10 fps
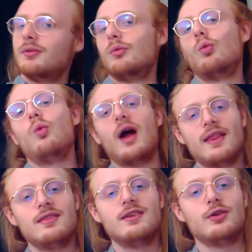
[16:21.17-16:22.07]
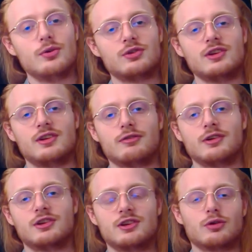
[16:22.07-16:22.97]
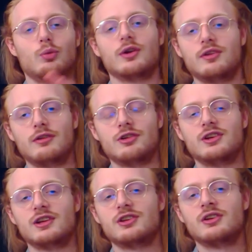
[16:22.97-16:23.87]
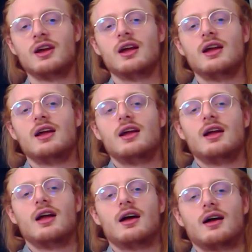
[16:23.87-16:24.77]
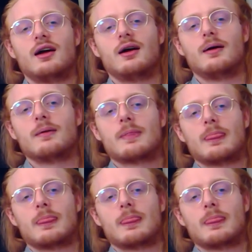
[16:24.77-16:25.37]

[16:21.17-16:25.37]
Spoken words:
when you use these differences or what the difference is. A